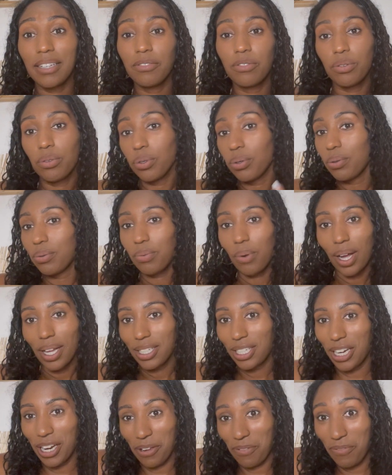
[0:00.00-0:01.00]
through
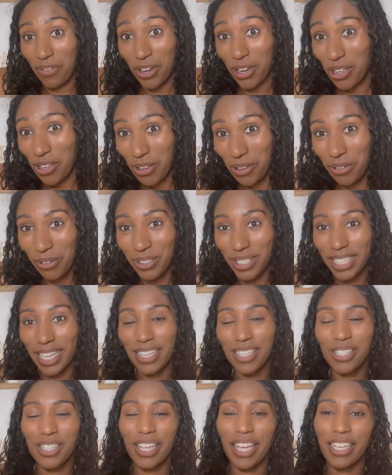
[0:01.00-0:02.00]
watching videos,
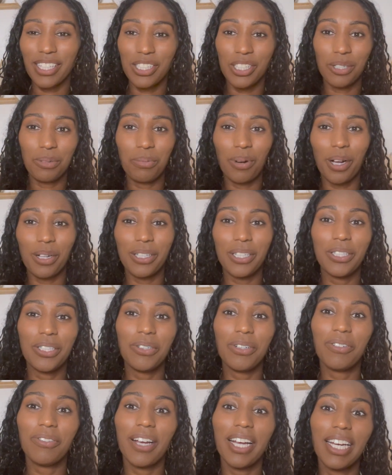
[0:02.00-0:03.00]
as you're probably
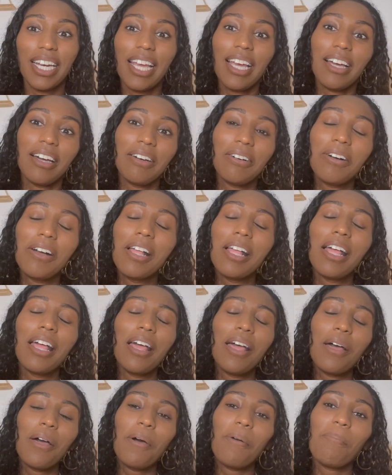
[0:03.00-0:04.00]
doing right now,
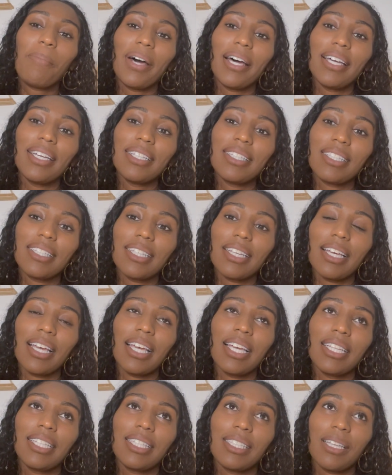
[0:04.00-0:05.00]
but
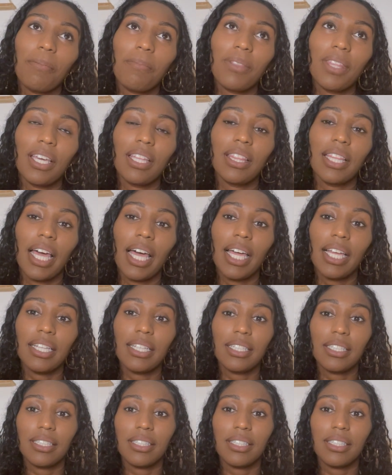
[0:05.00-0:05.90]
it's something that